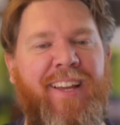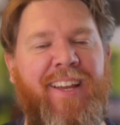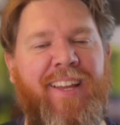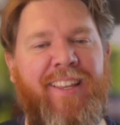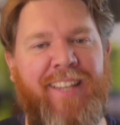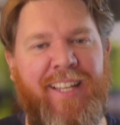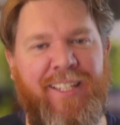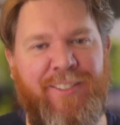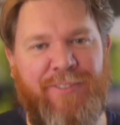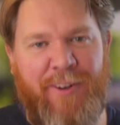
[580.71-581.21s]

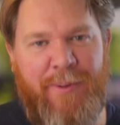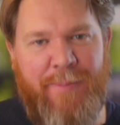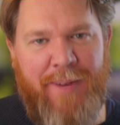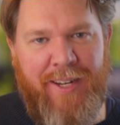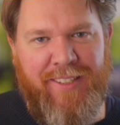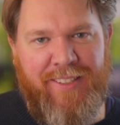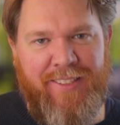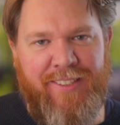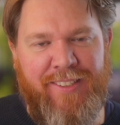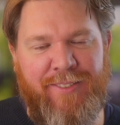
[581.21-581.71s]
Thanks very
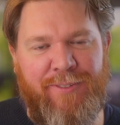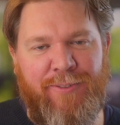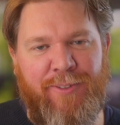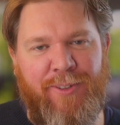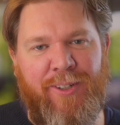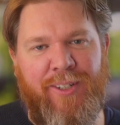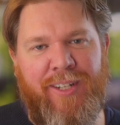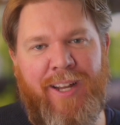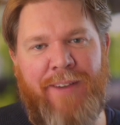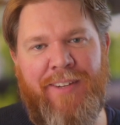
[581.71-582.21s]
much
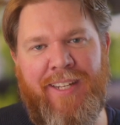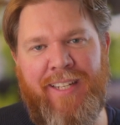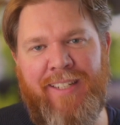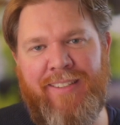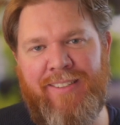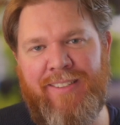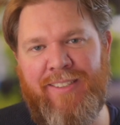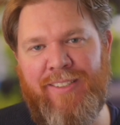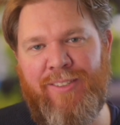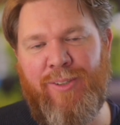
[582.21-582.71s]
for coming in
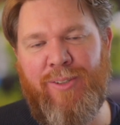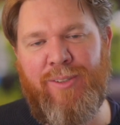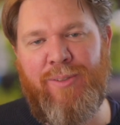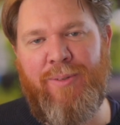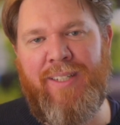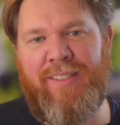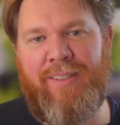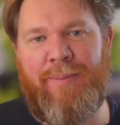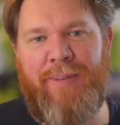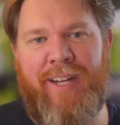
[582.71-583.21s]
to talk to
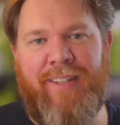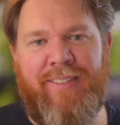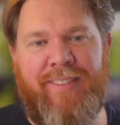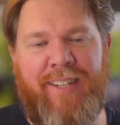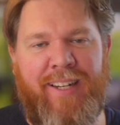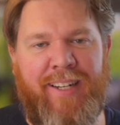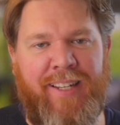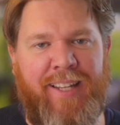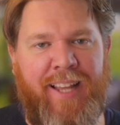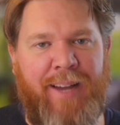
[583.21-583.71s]
us about
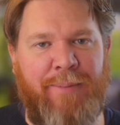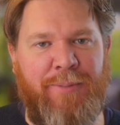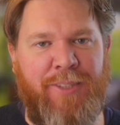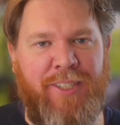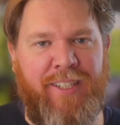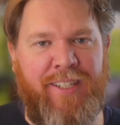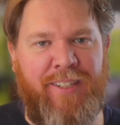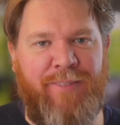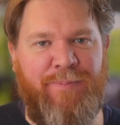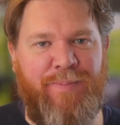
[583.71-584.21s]
Tana
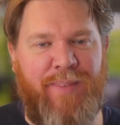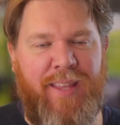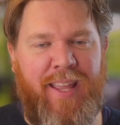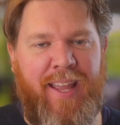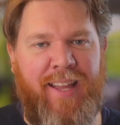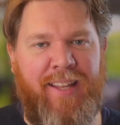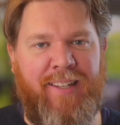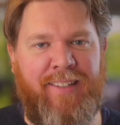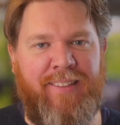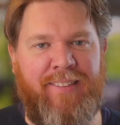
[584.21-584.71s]
Capture.
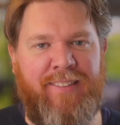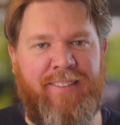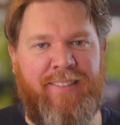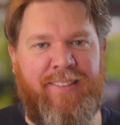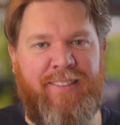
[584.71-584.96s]
And